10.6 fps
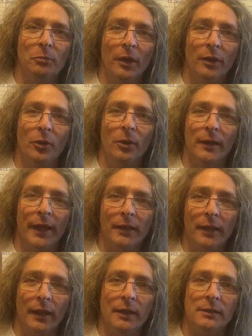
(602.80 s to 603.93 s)
my Google
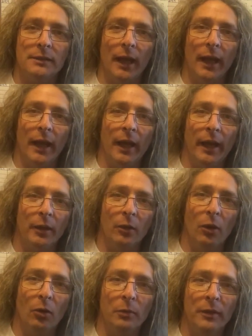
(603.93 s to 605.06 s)
Analytics and
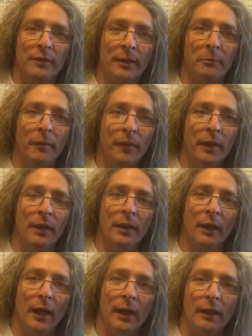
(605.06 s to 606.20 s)
along with some of the
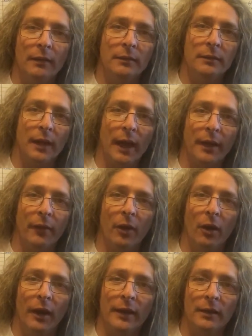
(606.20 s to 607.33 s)
data that
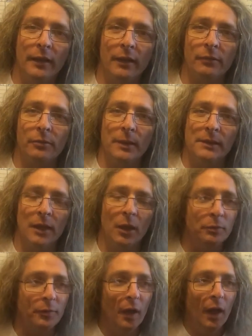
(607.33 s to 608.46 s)
I collect for
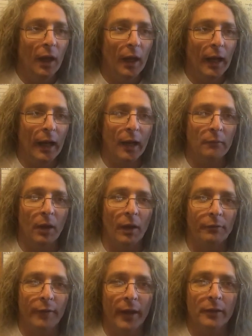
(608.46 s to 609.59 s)
myself, I
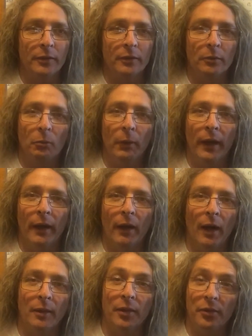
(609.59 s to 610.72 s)
found where
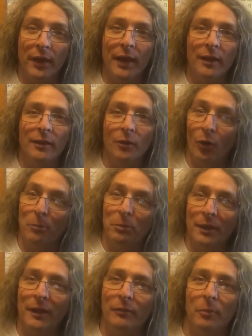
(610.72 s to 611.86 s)
I think or I
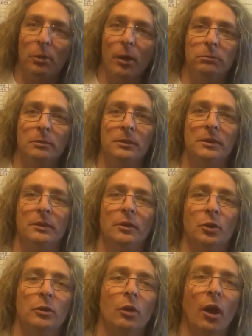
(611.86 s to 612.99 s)
believe the problems
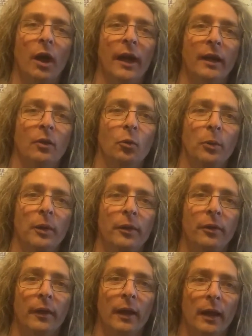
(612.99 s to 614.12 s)
could lie with